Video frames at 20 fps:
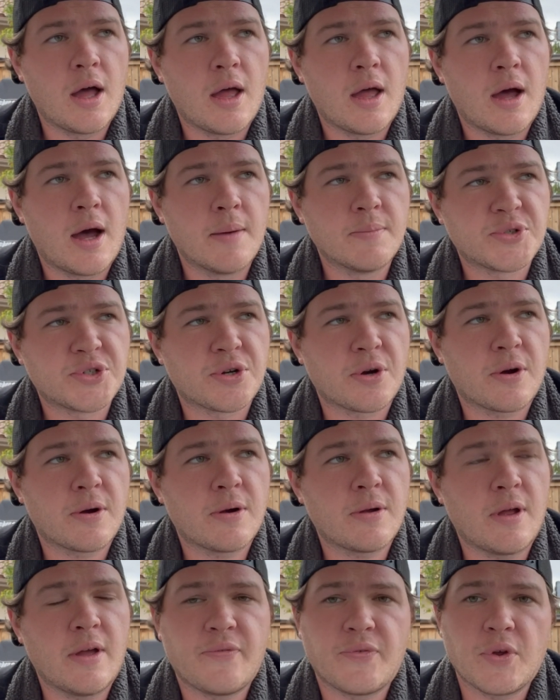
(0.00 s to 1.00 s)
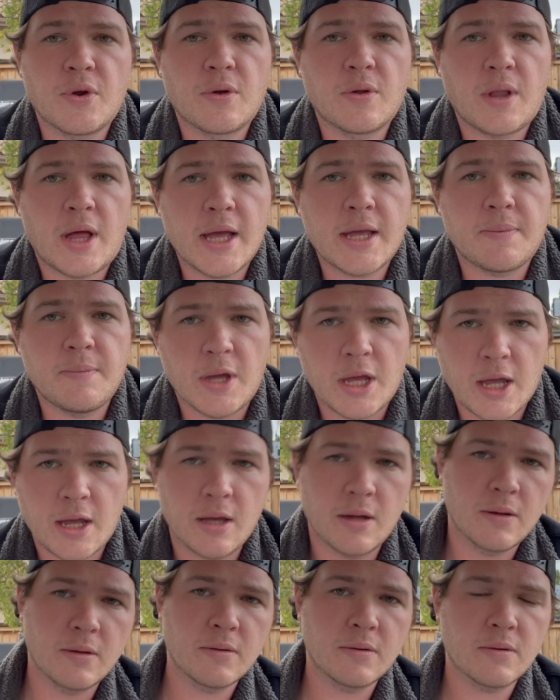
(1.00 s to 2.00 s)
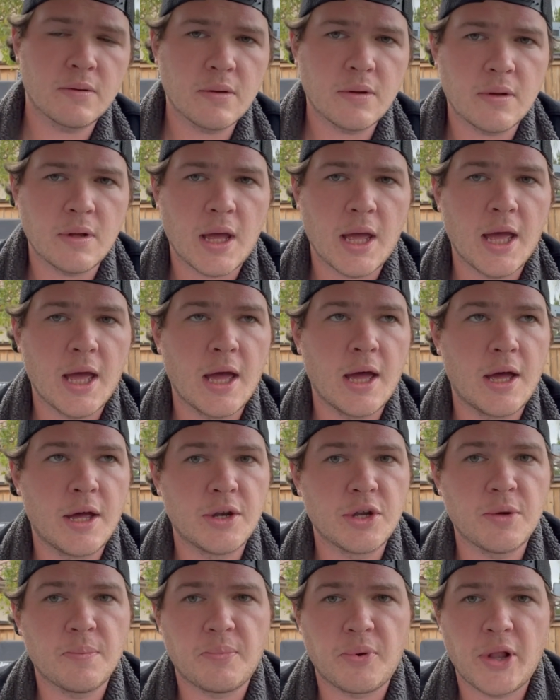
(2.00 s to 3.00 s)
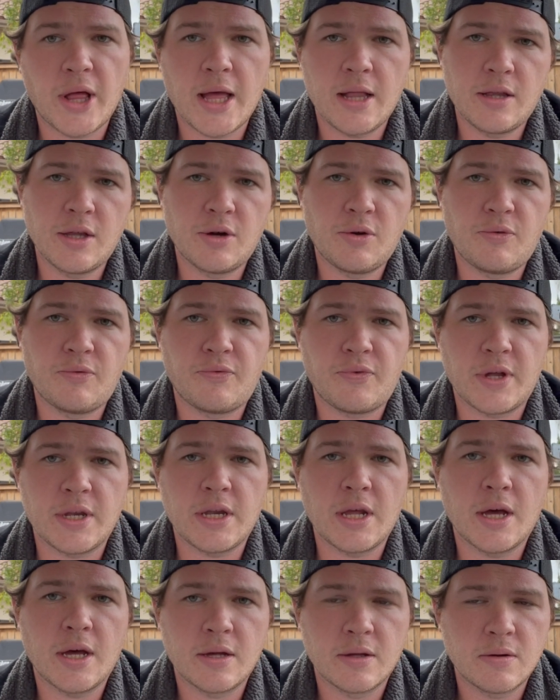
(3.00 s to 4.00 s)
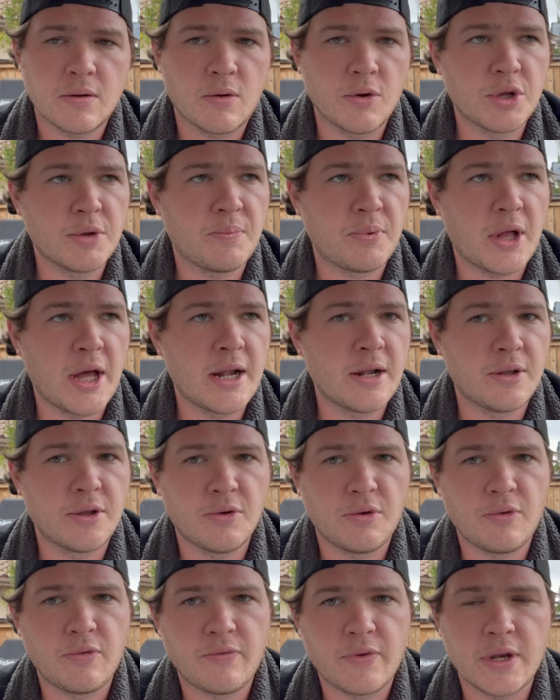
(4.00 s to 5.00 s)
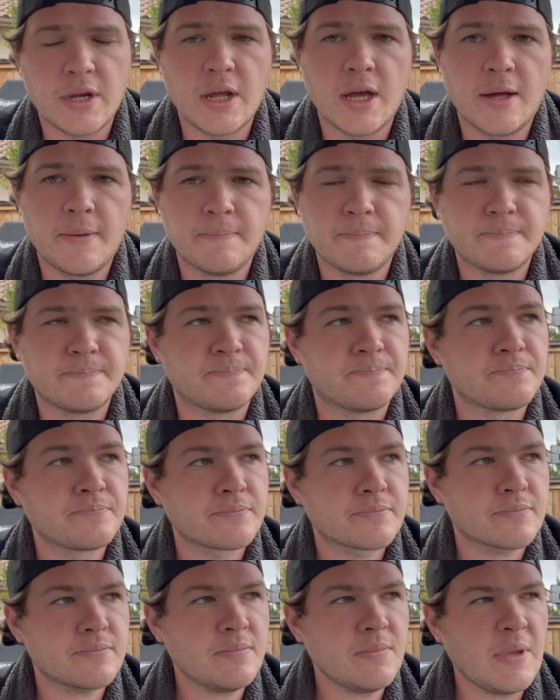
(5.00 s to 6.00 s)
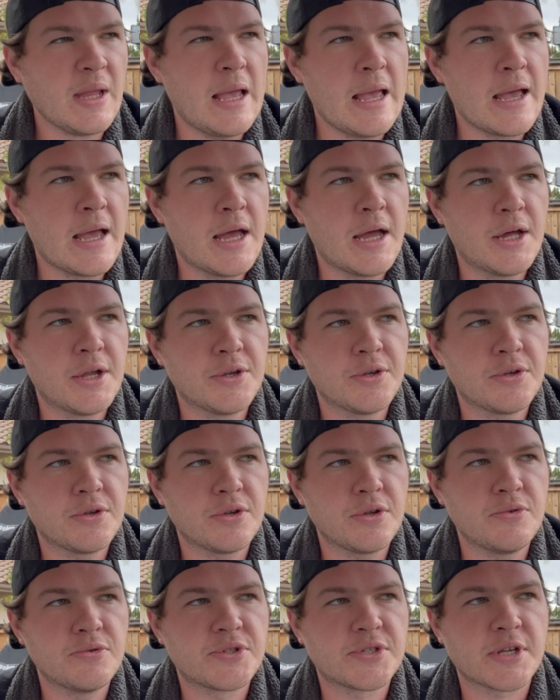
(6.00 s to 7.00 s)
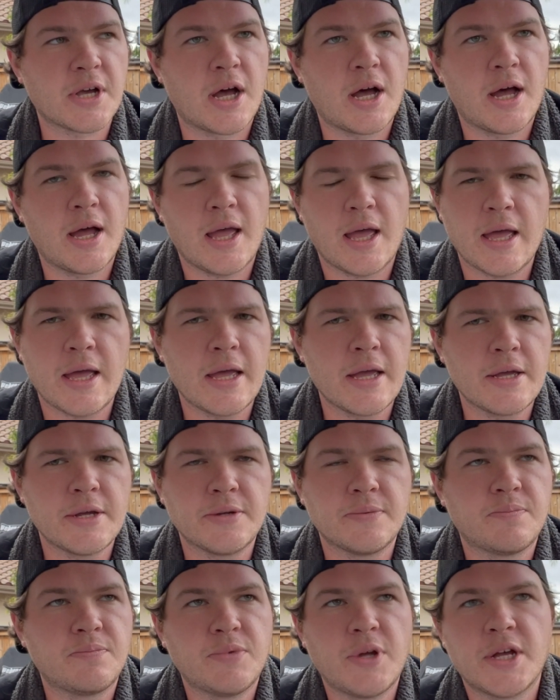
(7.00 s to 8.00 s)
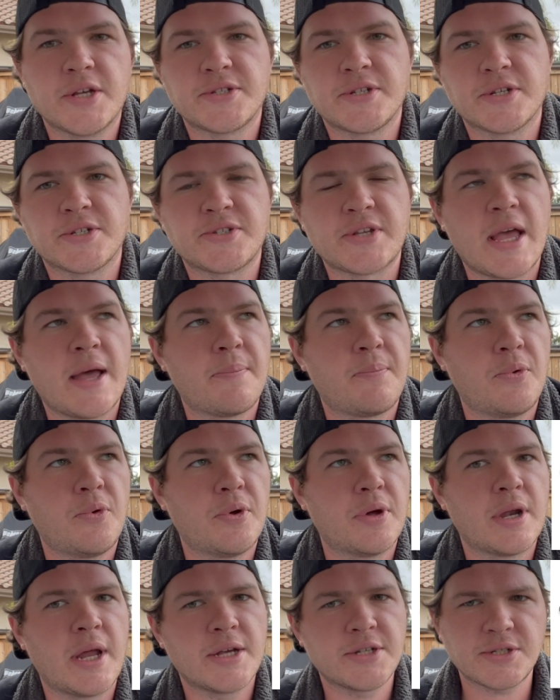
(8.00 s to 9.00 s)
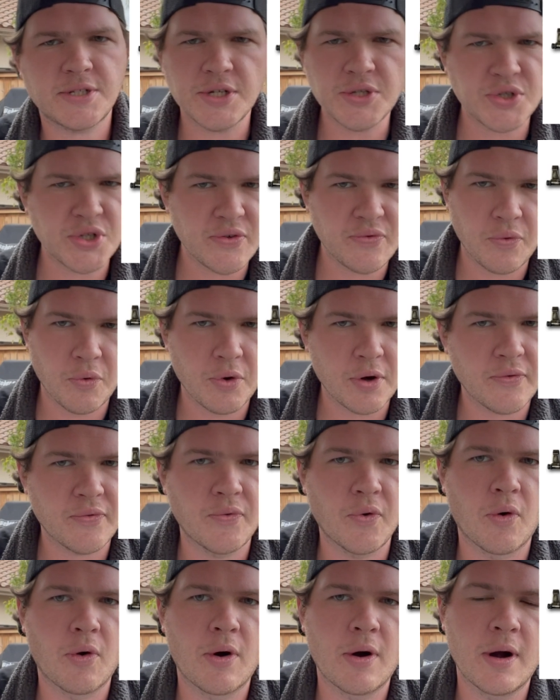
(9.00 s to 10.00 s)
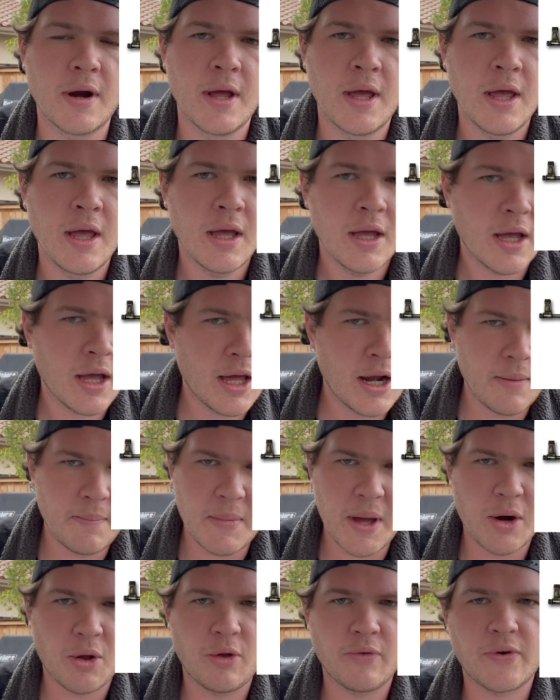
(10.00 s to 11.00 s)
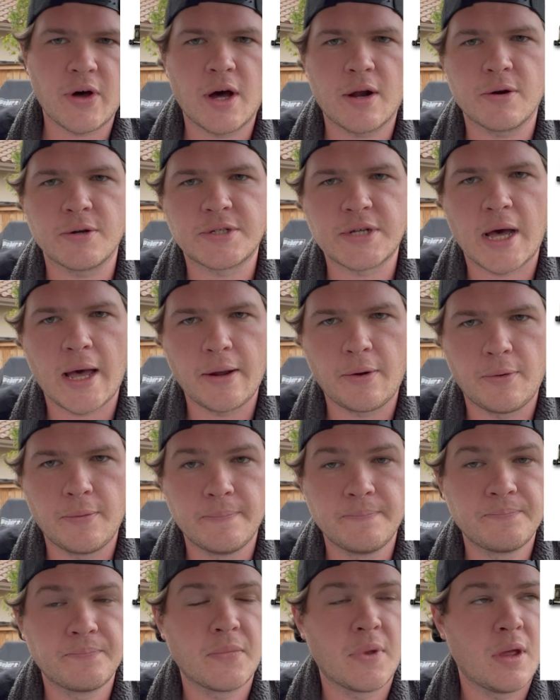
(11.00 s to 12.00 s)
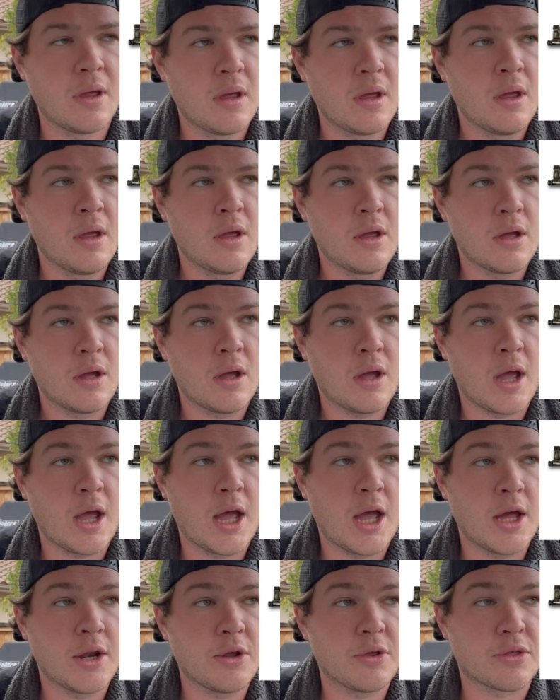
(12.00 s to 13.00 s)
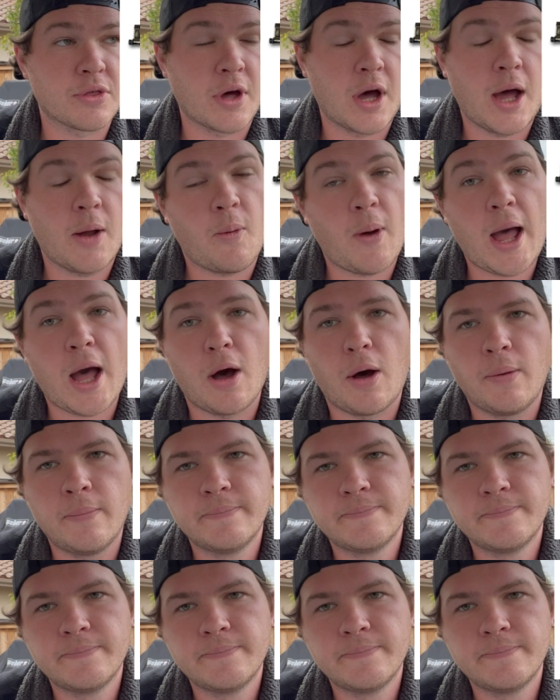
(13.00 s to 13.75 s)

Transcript: I'm sure if you're like me, and you play a little vidya, or you played a little vidya, and you saw as an example, an STG-44 in a Medal of Honor title, and you thought, wow,